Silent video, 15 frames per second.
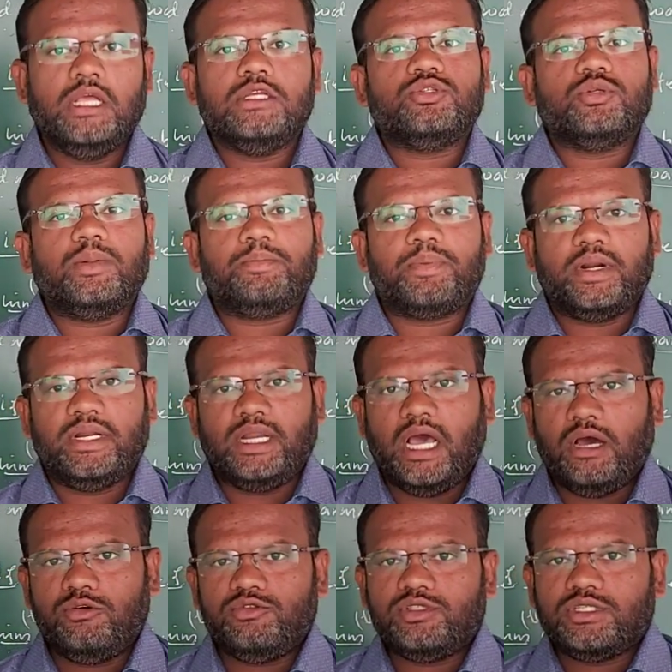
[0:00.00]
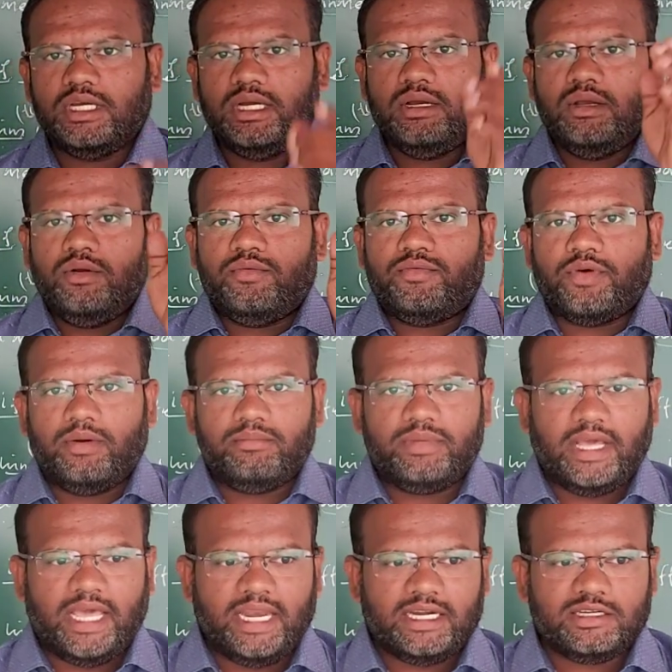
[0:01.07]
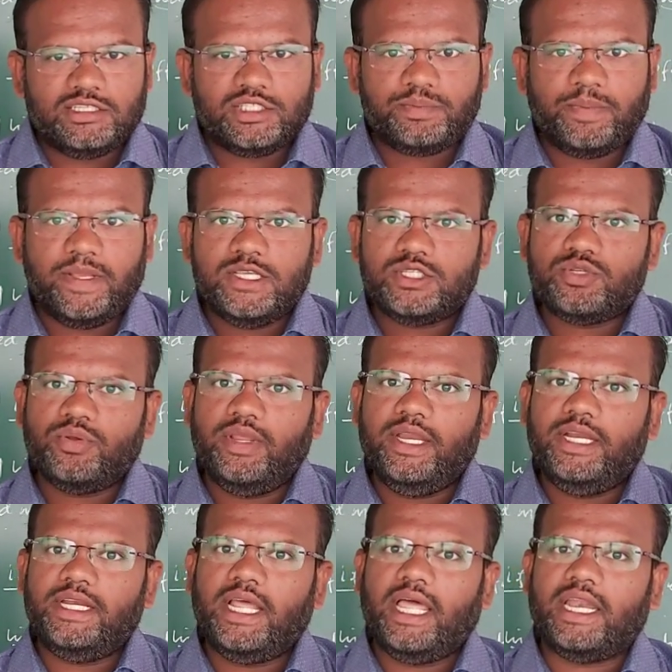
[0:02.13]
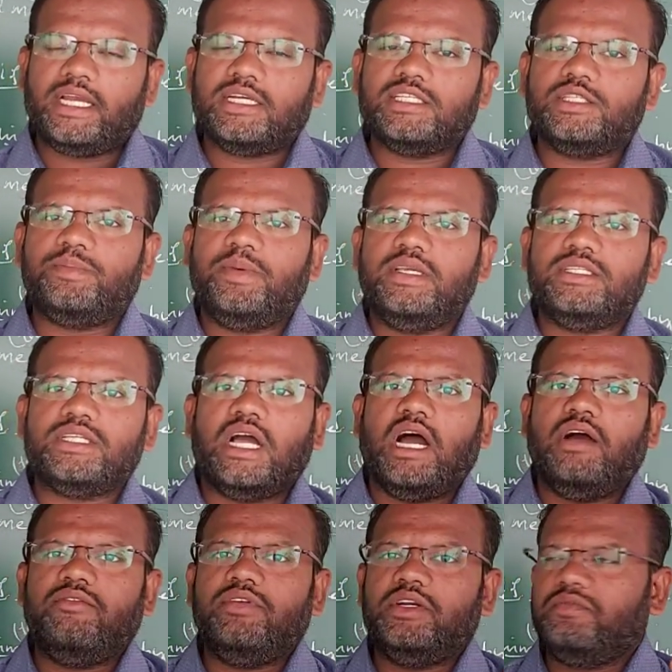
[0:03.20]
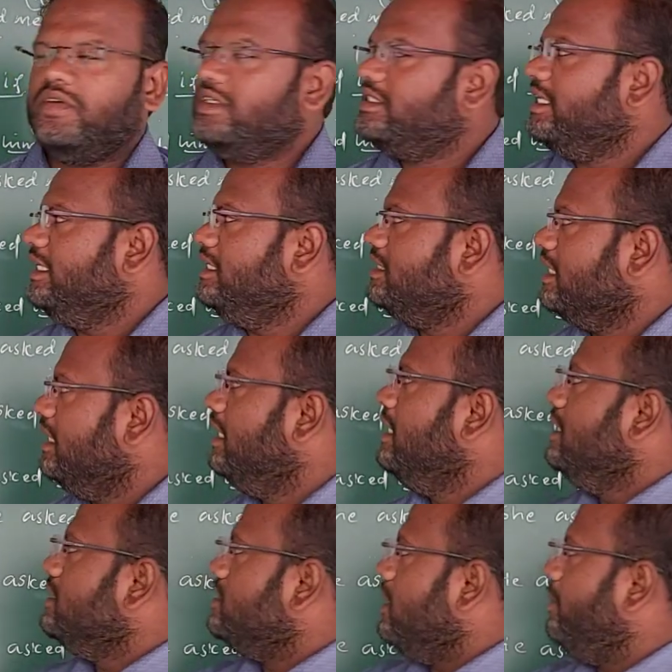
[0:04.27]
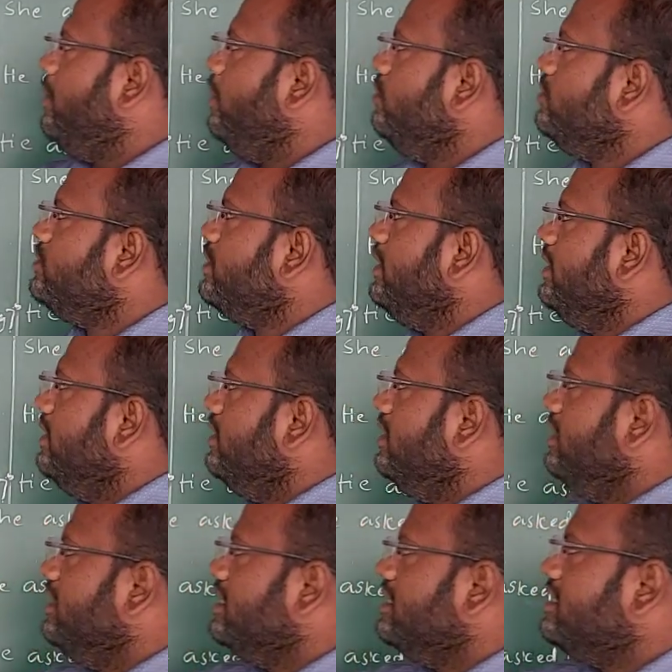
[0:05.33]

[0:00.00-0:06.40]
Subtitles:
So the pronouns from direct speech to indirect speech, how it will change. Suppose here in the